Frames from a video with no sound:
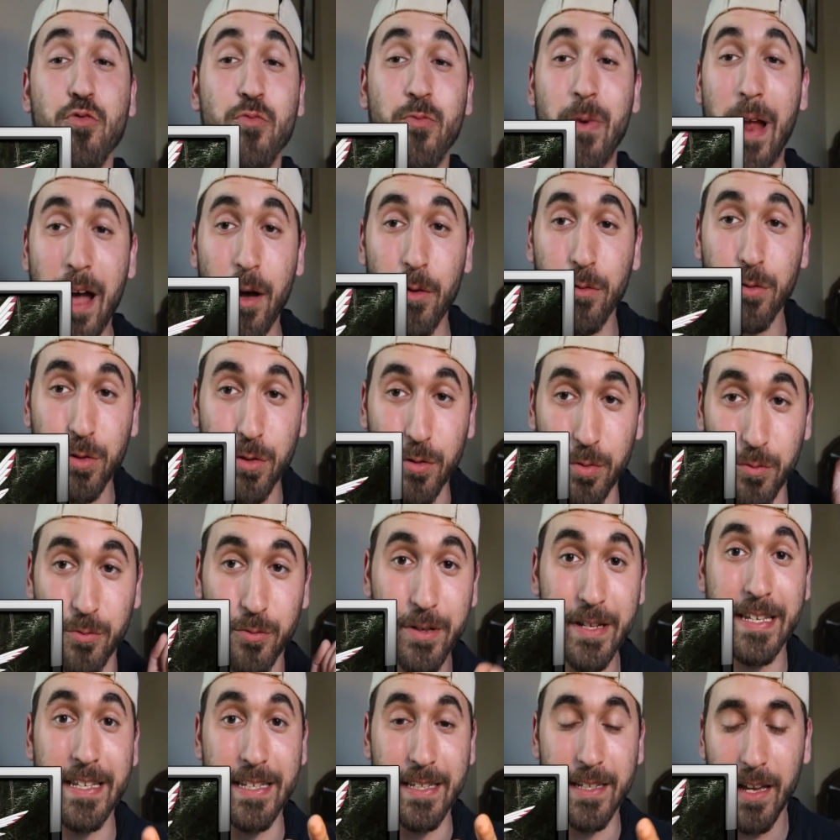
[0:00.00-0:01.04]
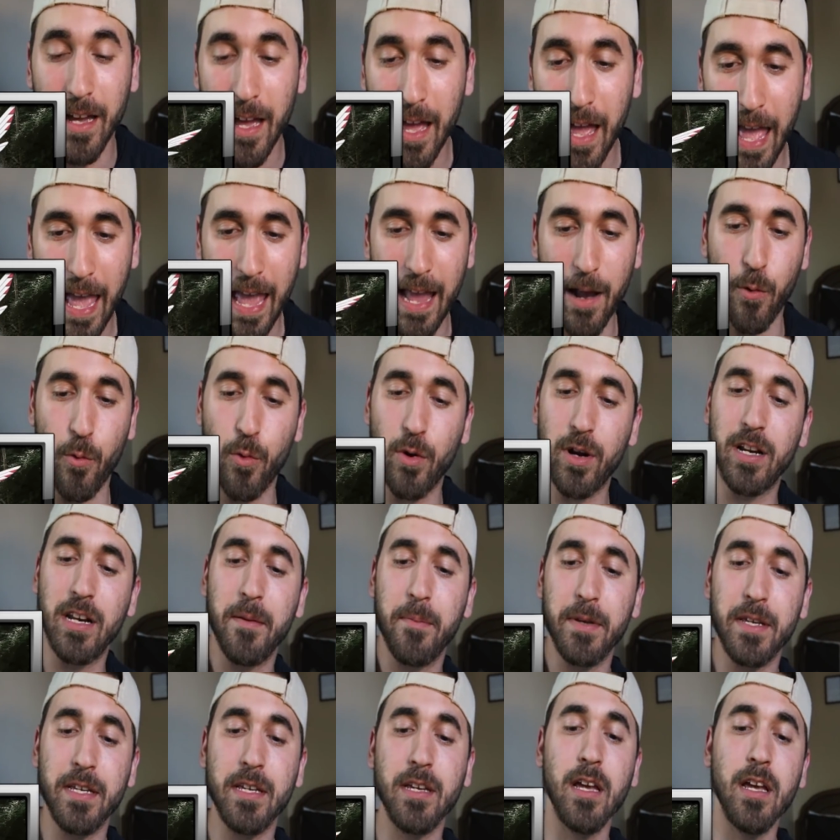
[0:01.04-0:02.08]
round 3, and we're gonna
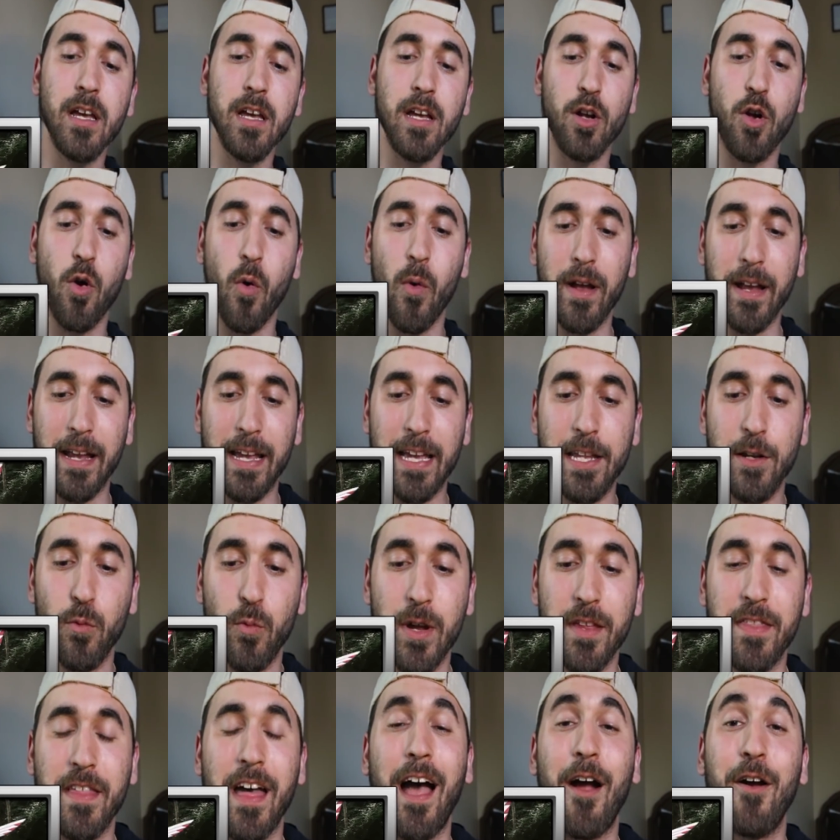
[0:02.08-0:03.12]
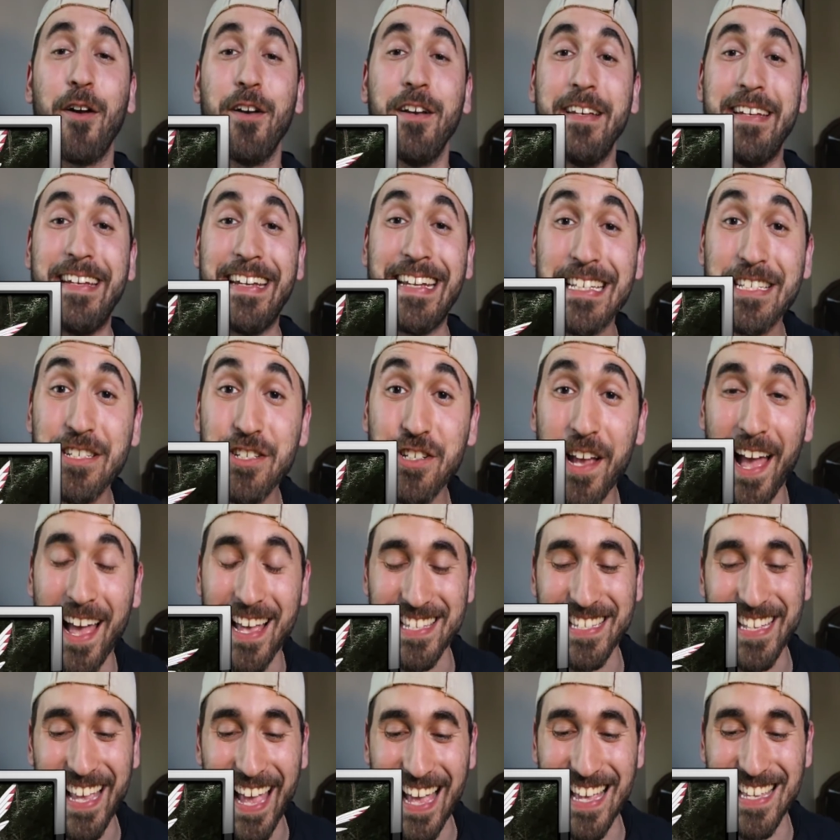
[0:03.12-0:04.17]
be going in with our
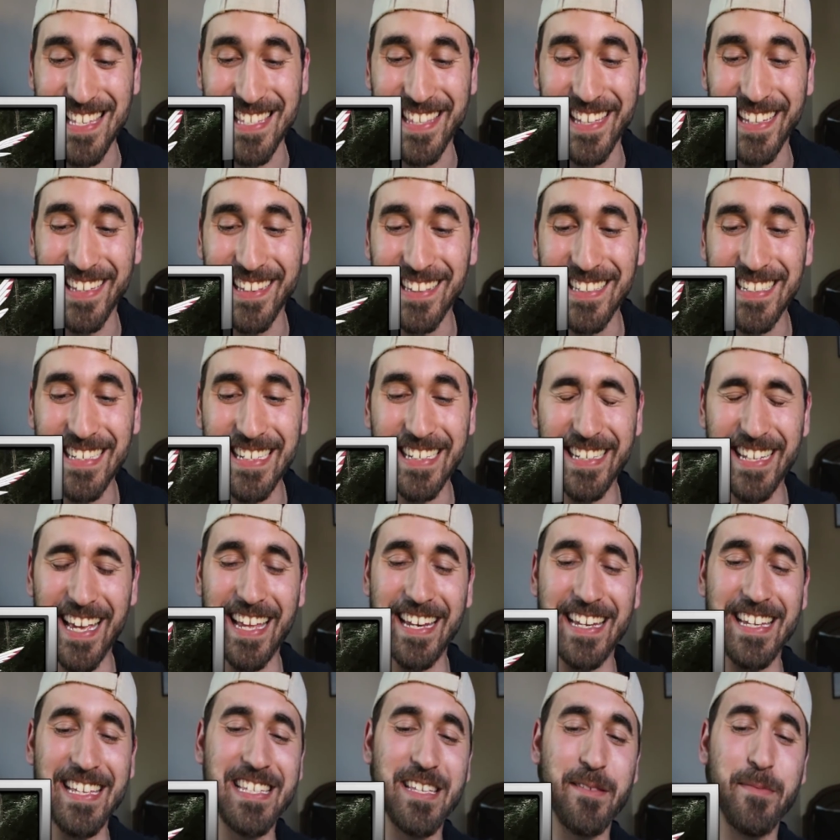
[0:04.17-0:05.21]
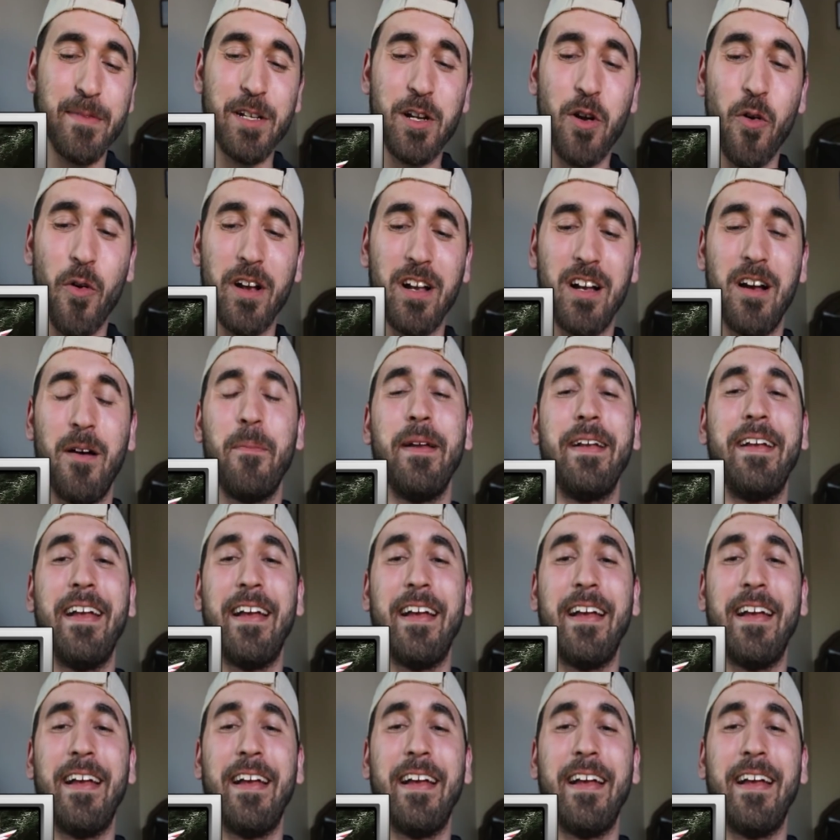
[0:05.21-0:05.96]
Ninjask as the lead, and he's gonna be going up